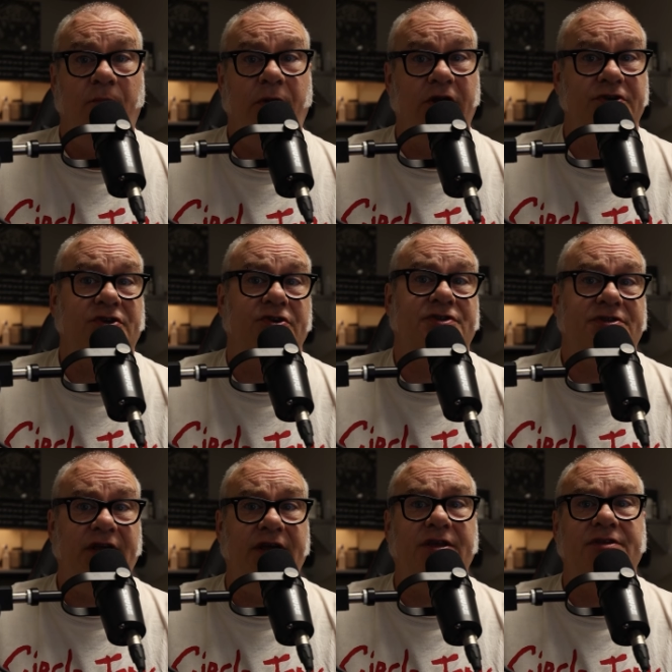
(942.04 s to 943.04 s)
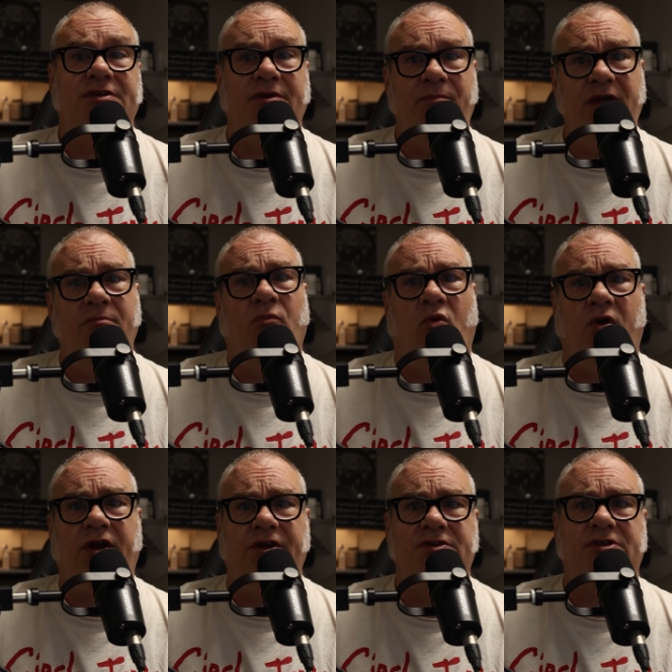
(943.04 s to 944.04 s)
Piercers tend to be
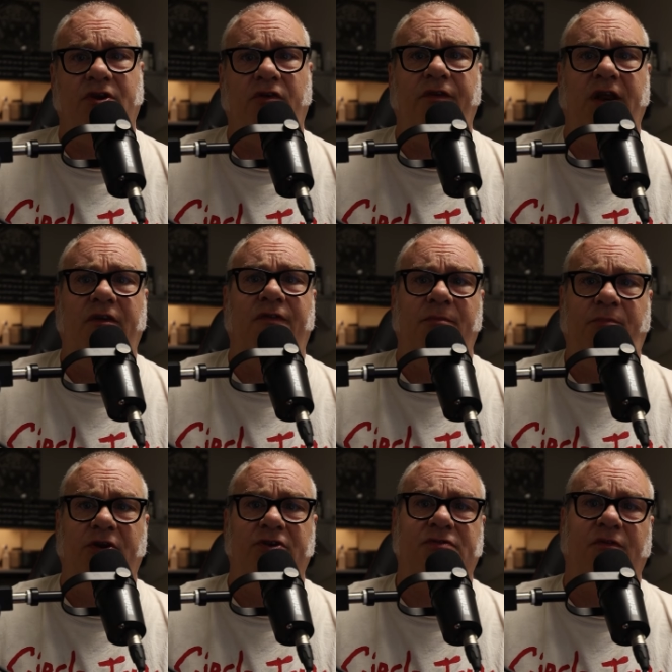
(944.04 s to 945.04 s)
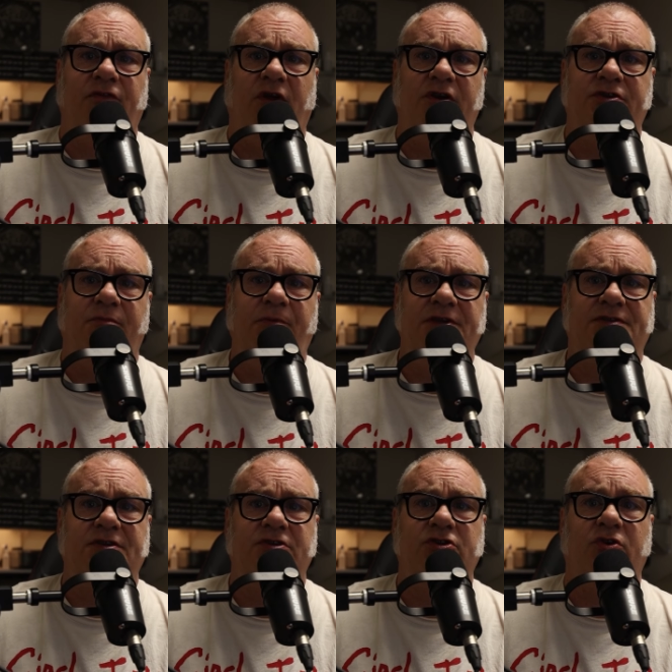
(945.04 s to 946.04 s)
more conservative and pierce with larger
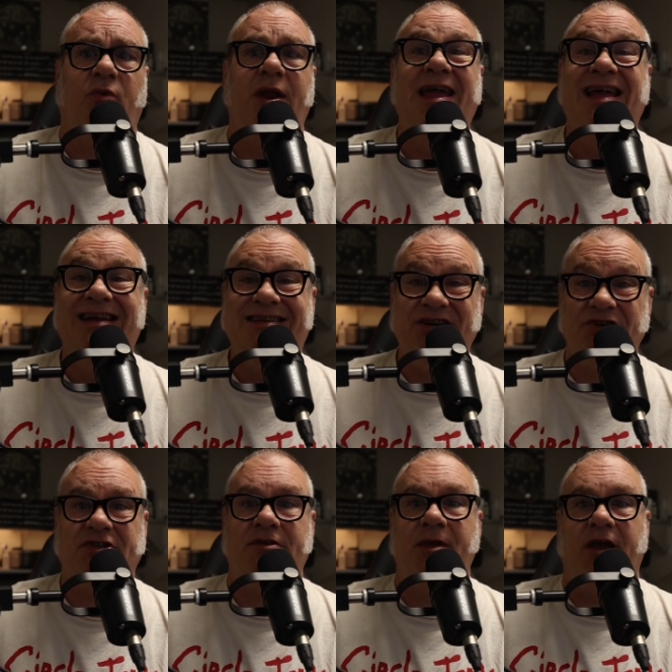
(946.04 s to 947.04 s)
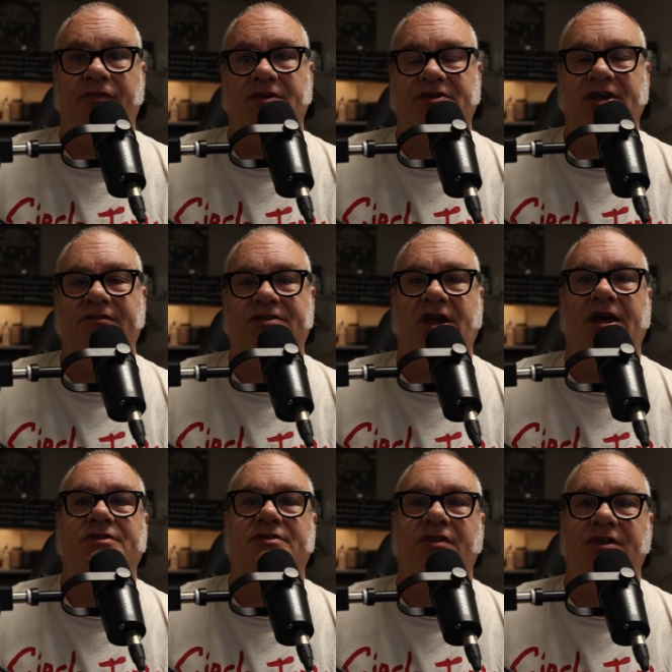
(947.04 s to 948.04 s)
pieces of jewelry just to be on the safe
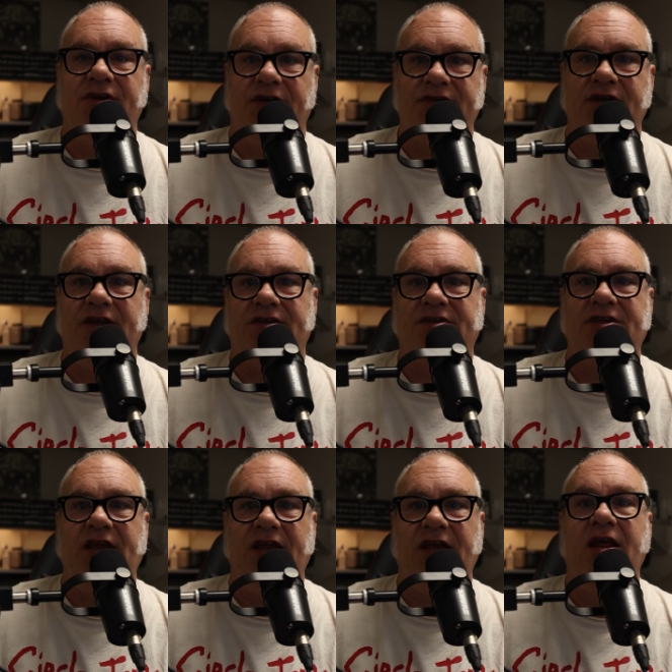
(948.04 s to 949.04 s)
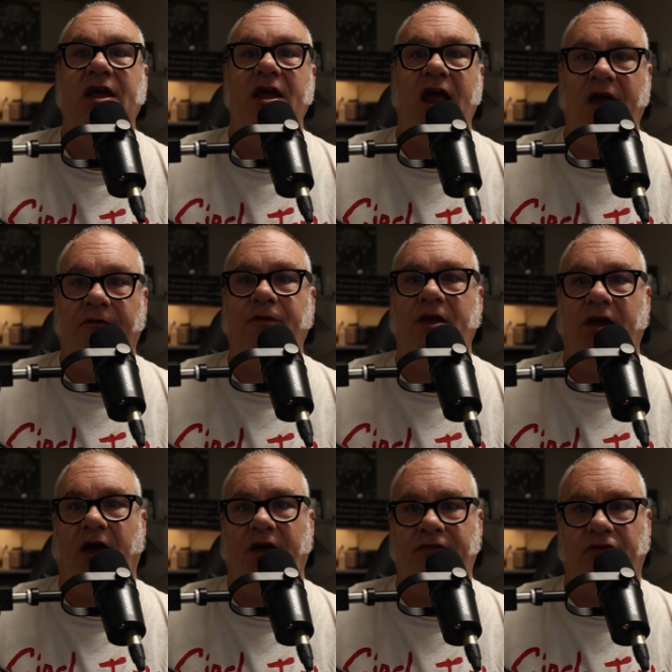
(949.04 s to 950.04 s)
side so that it doesn't exceed if,
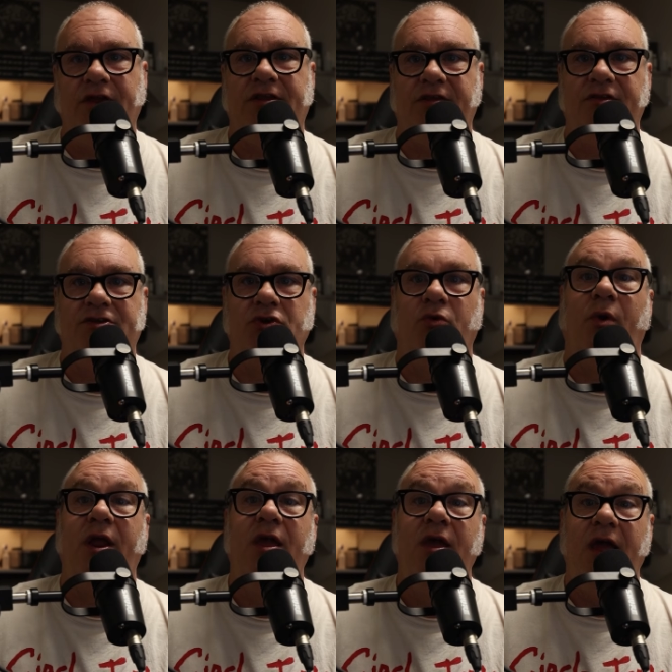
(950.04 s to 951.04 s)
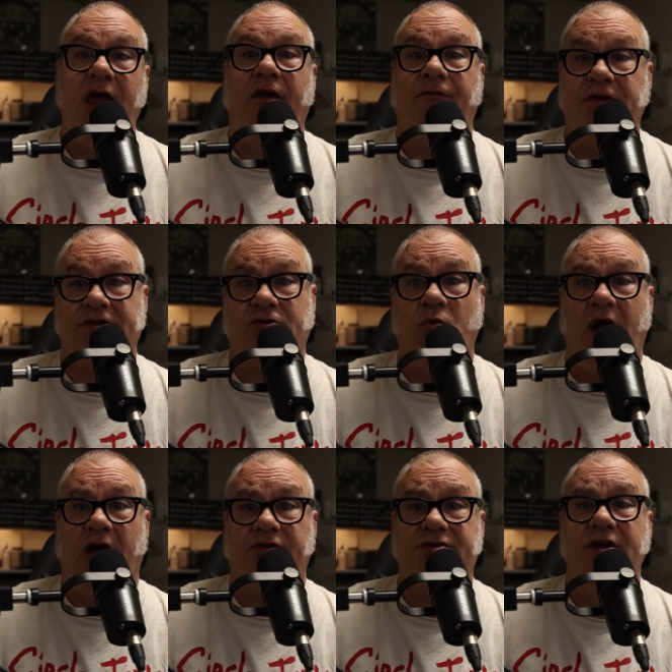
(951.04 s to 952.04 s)
uh, the length of the jewelry if it
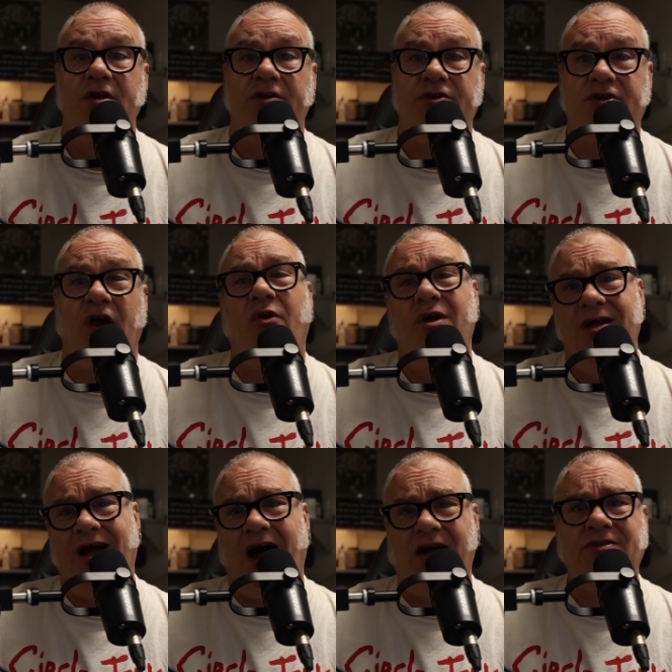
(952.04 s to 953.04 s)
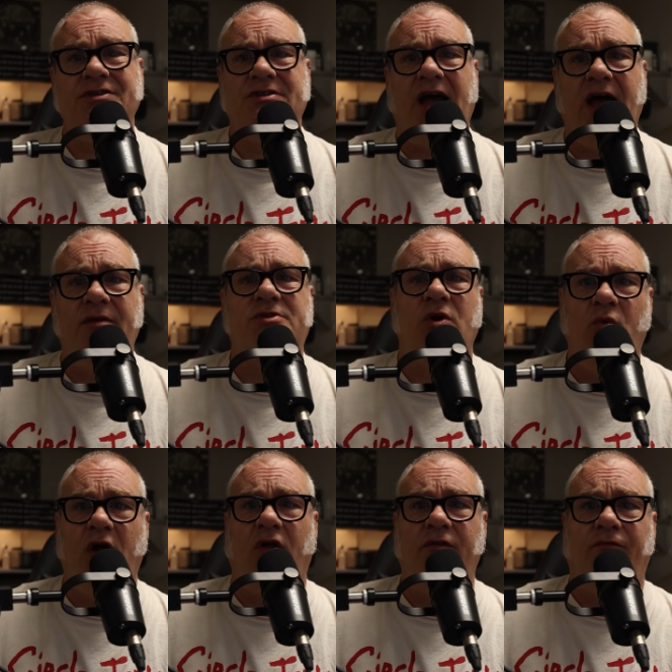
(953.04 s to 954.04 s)
swells. So Oftentimes, it
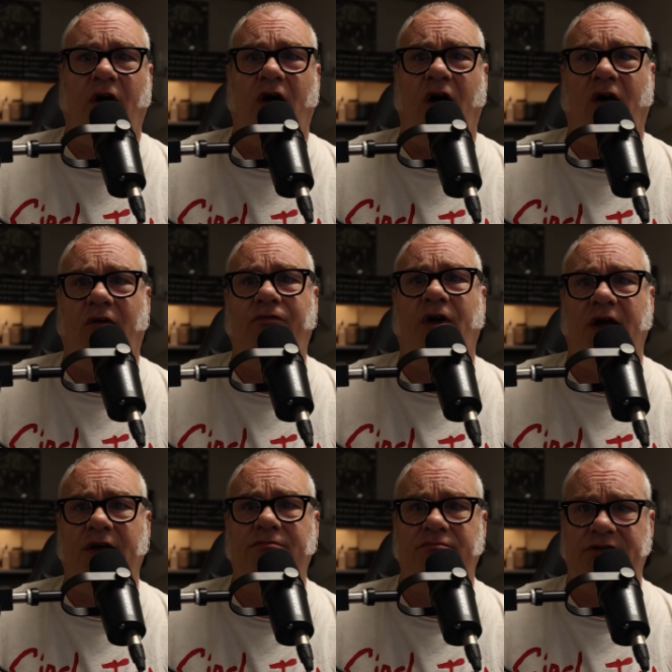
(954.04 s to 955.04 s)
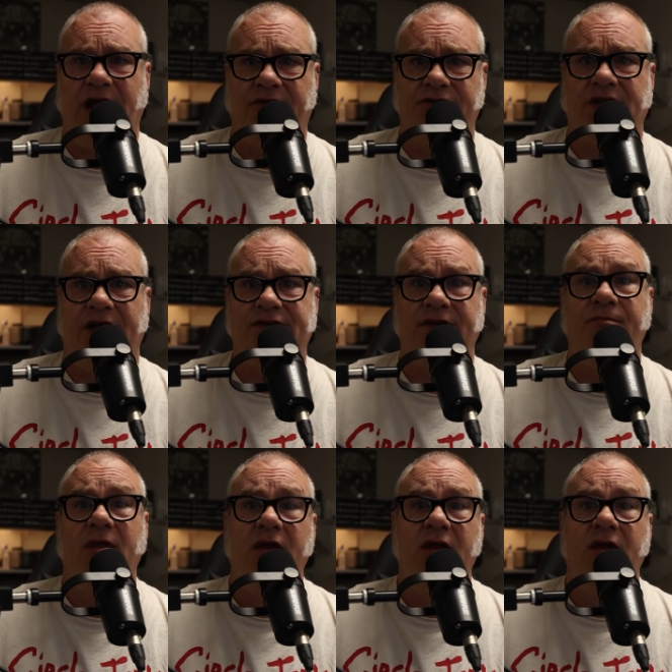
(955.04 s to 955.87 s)
will involve uh, downsizing.